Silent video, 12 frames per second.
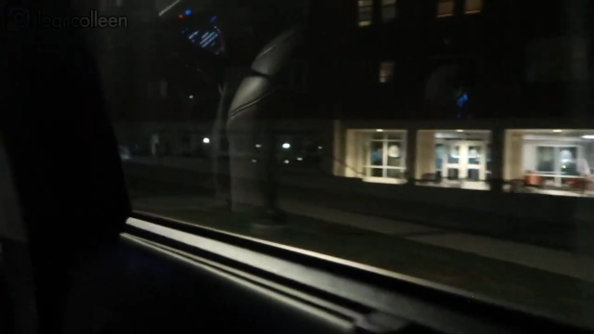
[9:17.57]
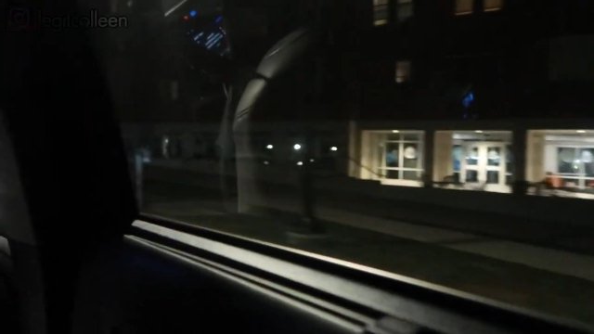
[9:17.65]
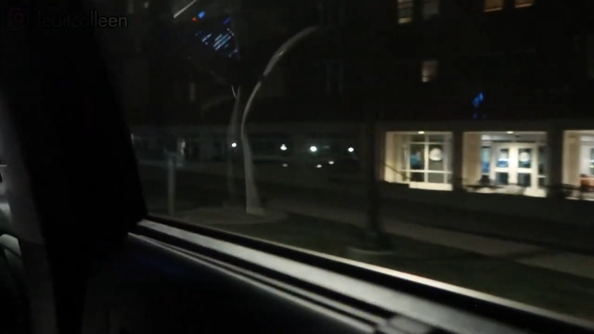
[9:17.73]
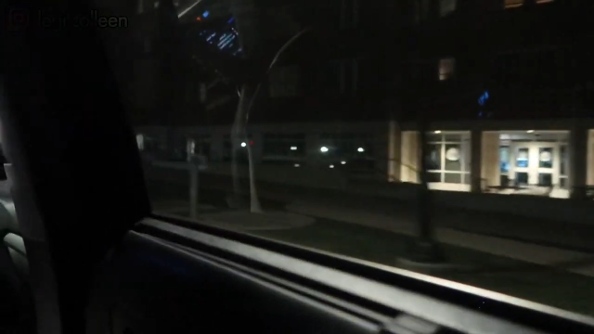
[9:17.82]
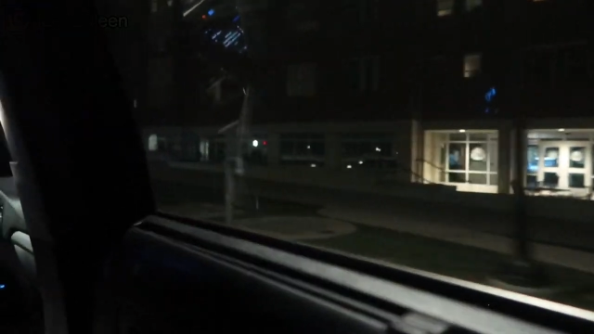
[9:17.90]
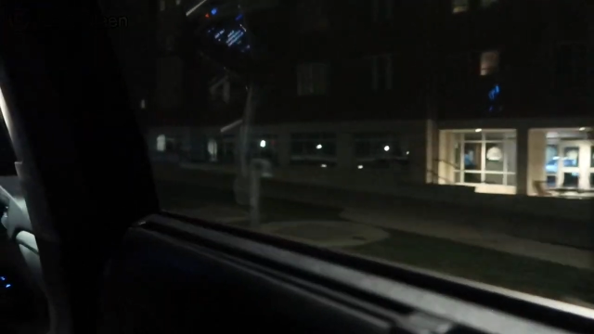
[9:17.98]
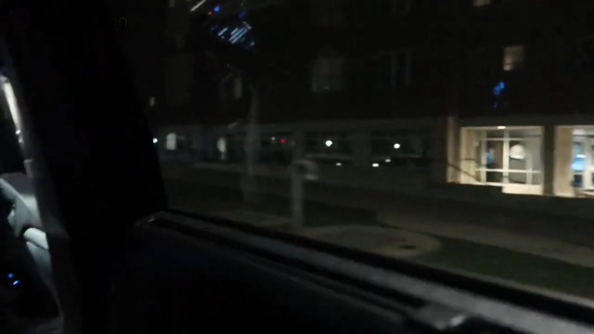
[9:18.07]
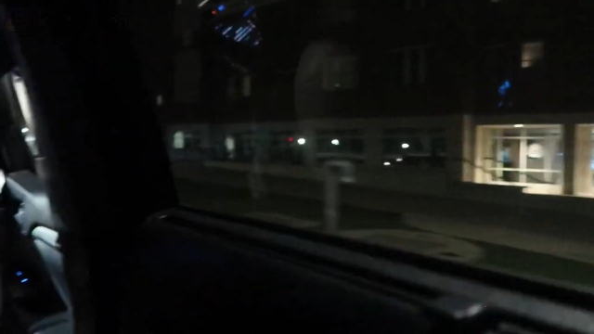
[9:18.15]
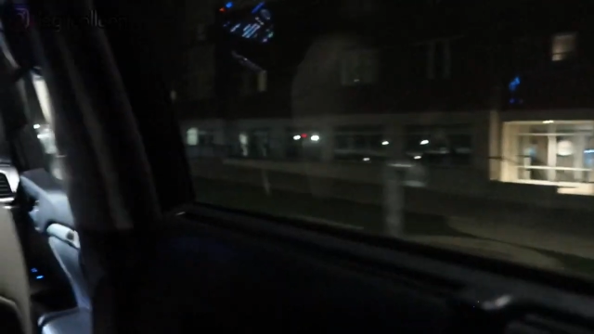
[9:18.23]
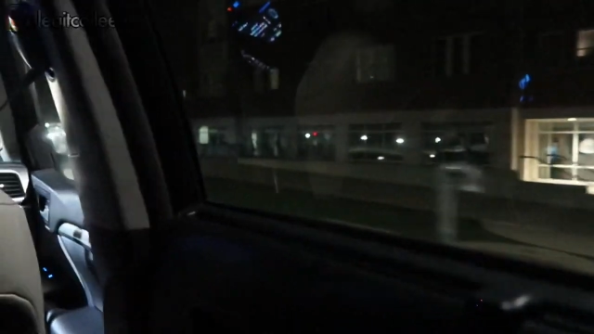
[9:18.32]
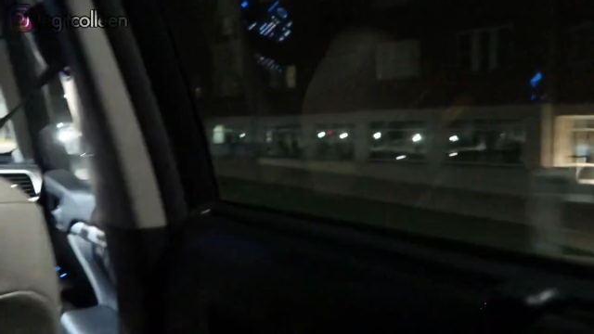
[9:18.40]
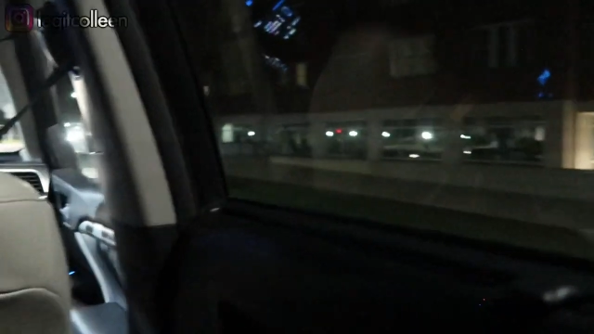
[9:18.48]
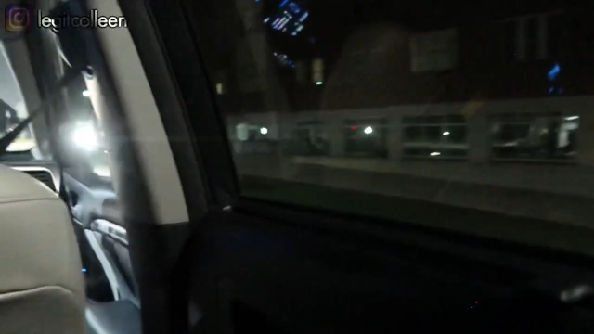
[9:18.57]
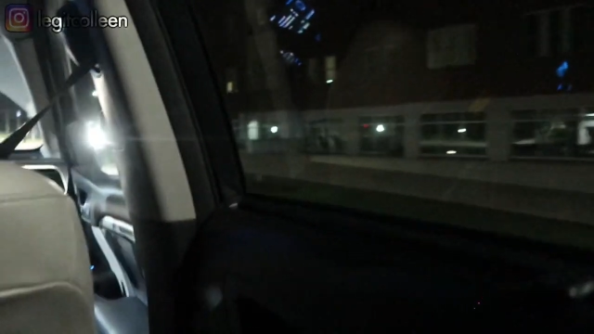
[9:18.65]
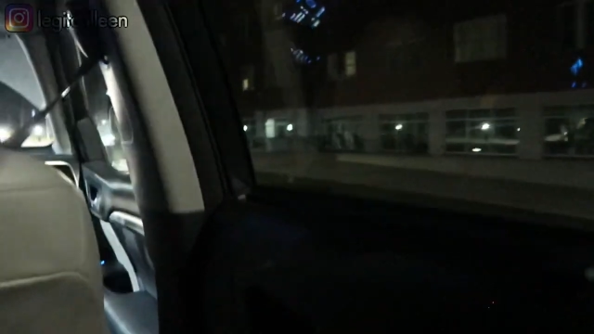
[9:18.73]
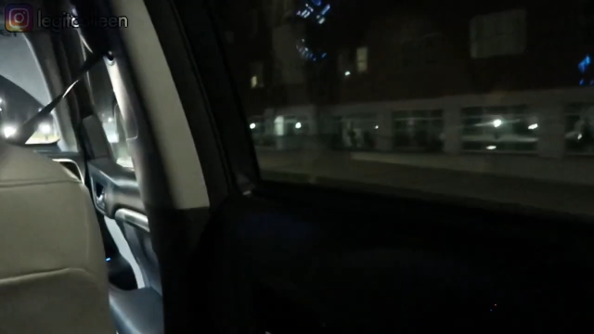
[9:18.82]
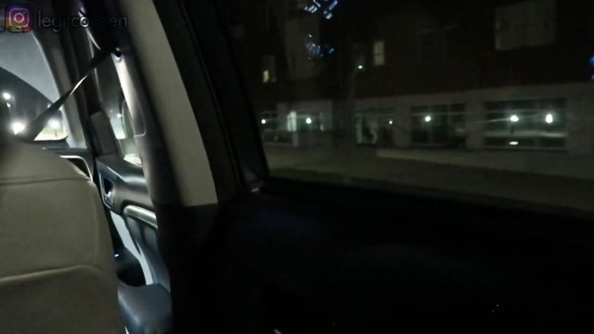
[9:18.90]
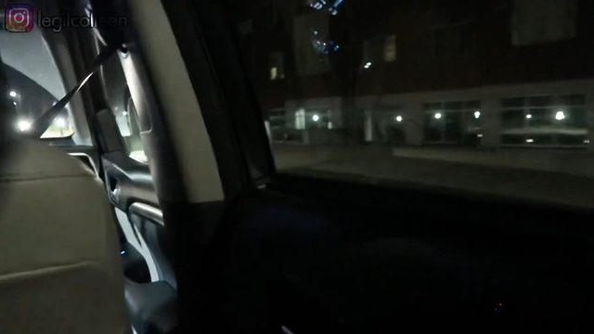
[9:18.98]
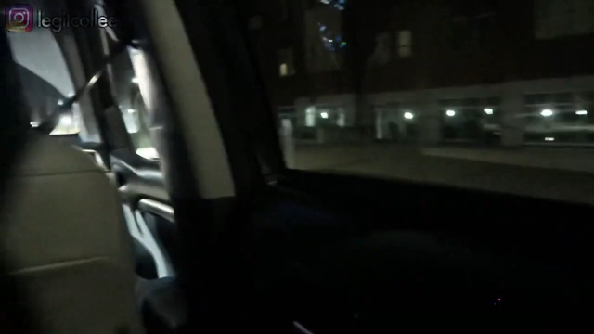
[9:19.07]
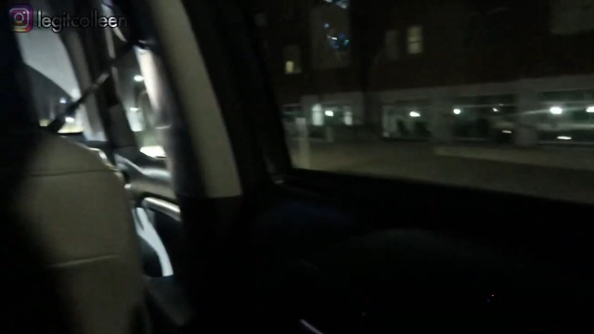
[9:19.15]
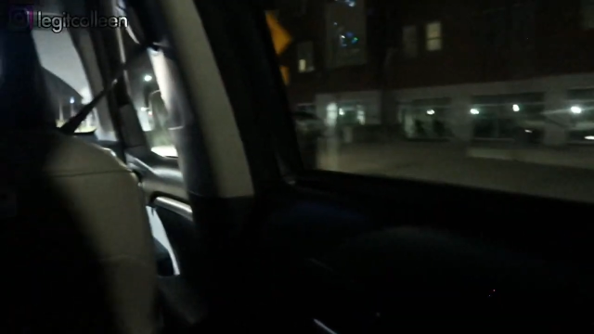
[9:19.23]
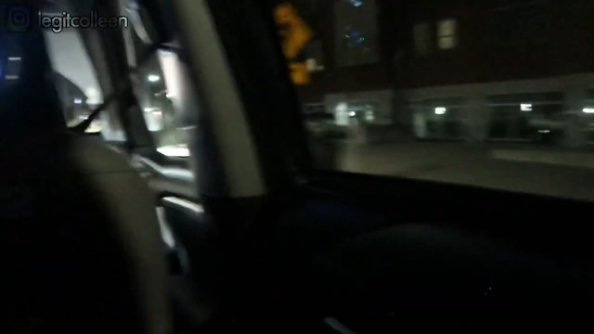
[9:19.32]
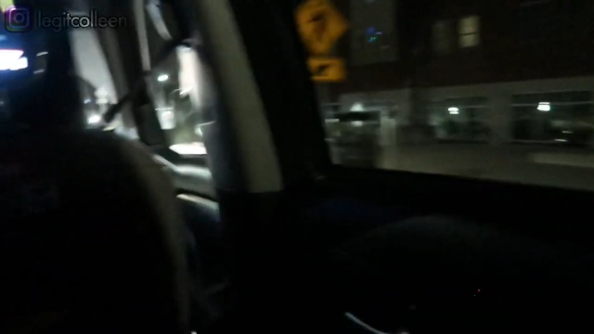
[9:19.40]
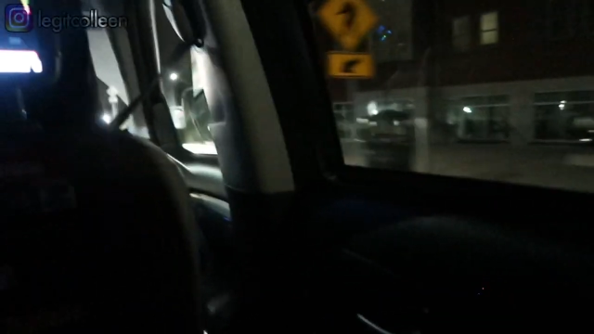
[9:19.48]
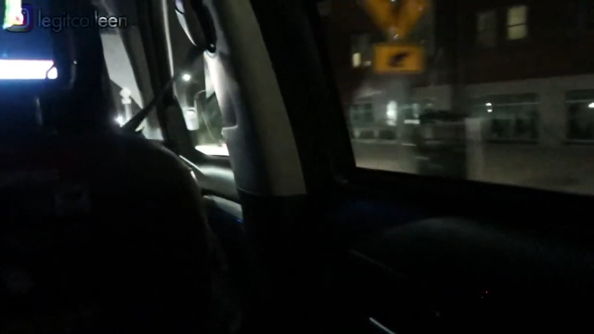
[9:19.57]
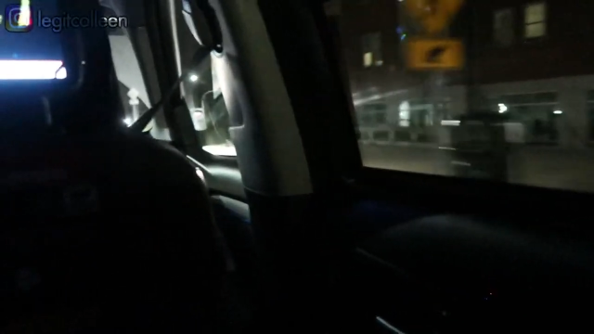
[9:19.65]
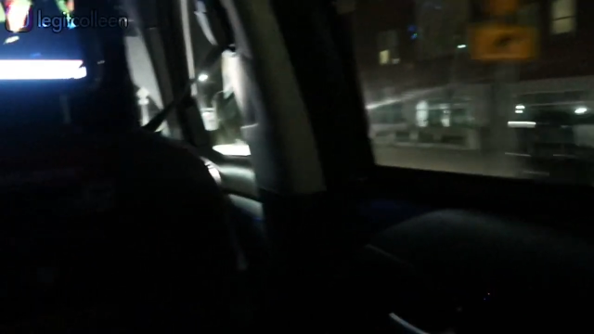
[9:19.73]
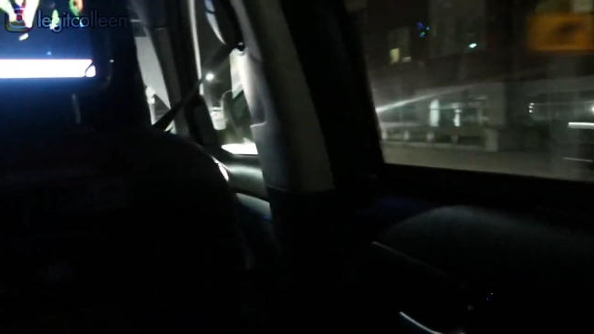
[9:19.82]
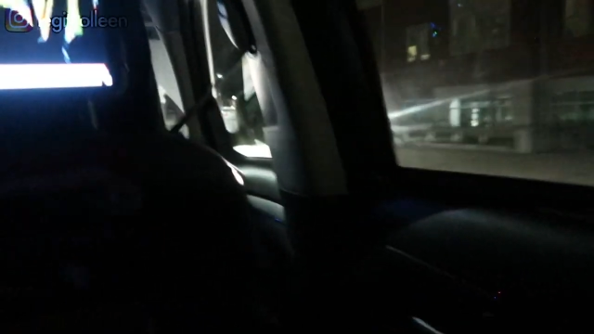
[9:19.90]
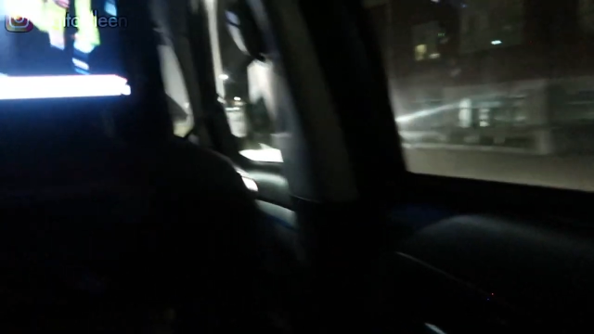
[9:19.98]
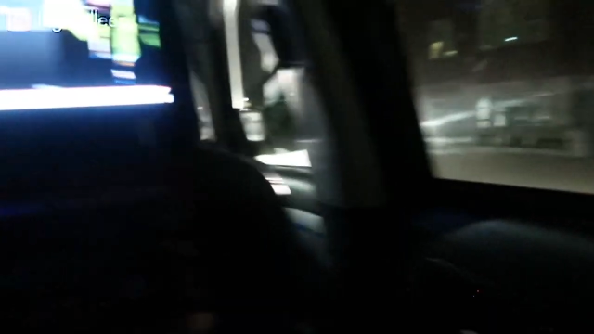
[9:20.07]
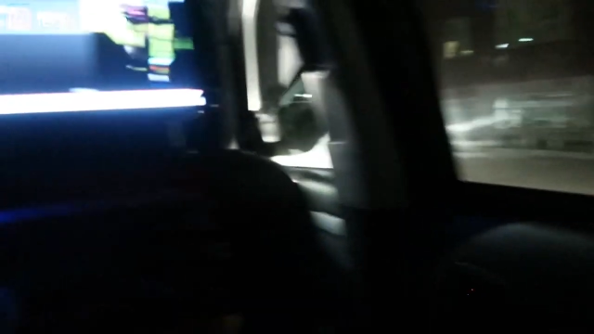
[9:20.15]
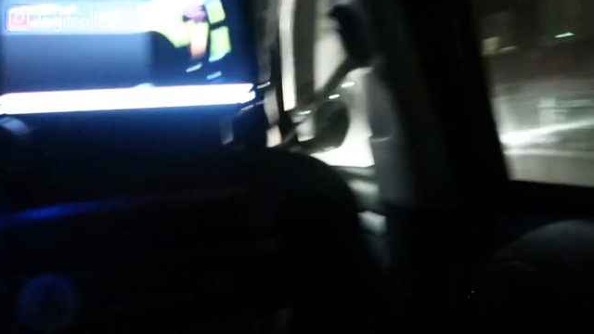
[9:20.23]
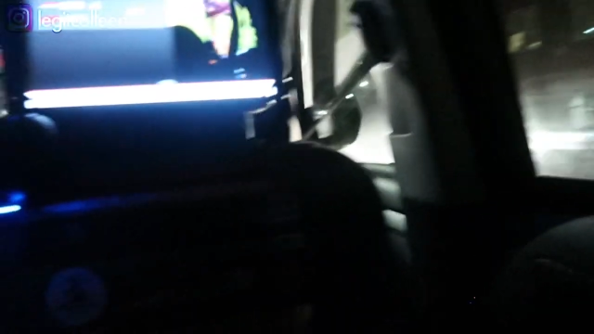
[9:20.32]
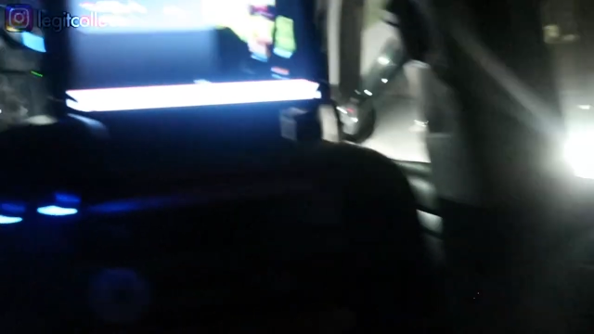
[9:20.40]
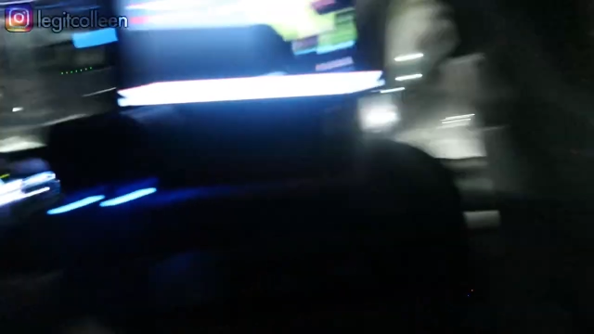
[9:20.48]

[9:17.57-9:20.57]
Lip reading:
(no speaker visible)